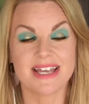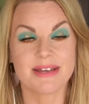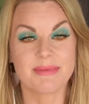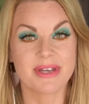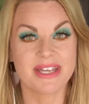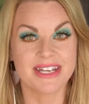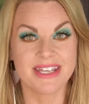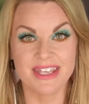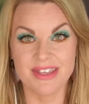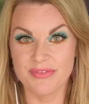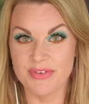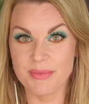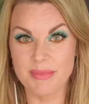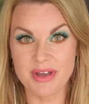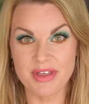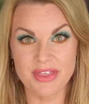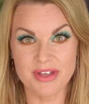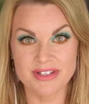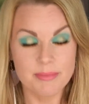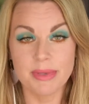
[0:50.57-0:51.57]
I'm going to give you my
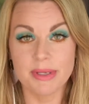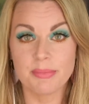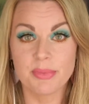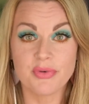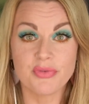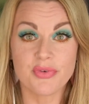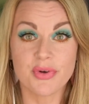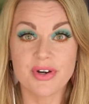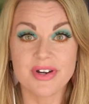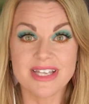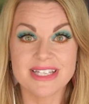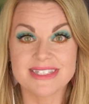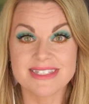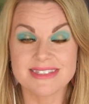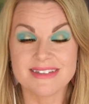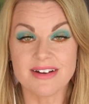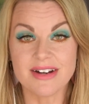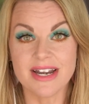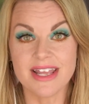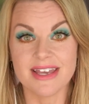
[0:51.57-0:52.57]
thoughts. But before I get
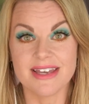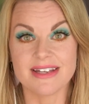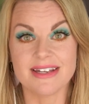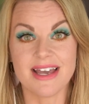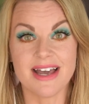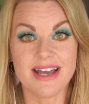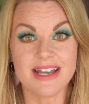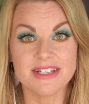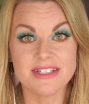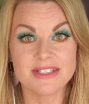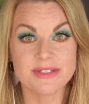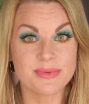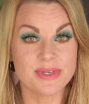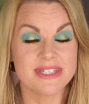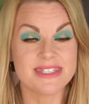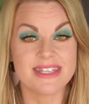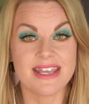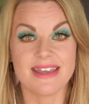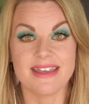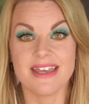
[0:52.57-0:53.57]
started, I just want
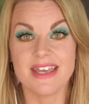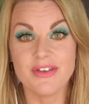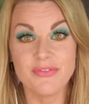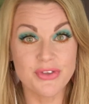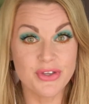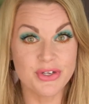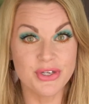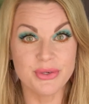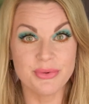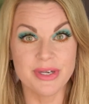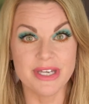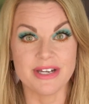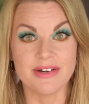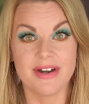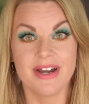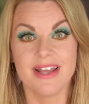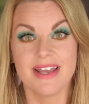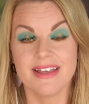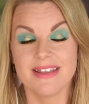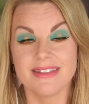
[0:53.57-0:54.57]
to say, if you're new here,
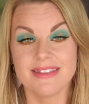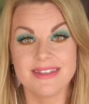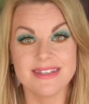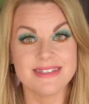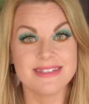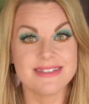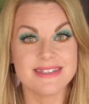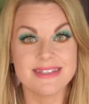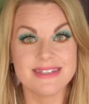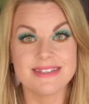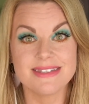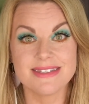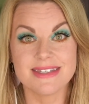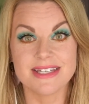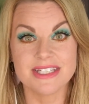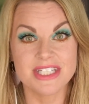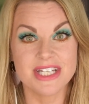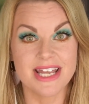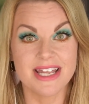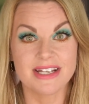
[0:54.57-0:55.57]
this is a
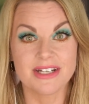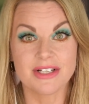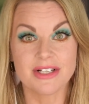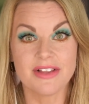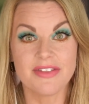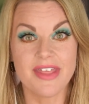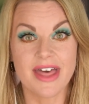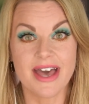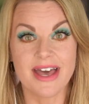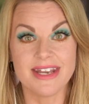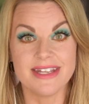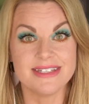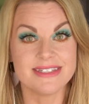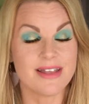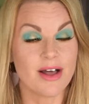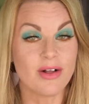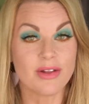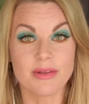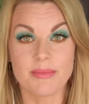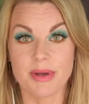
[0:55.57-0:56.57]
channel that is
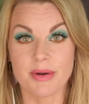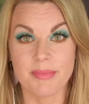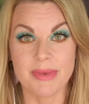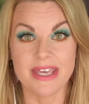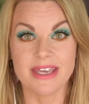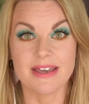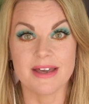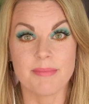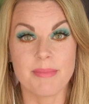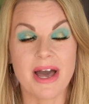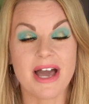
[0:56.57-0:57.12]
all about makeup.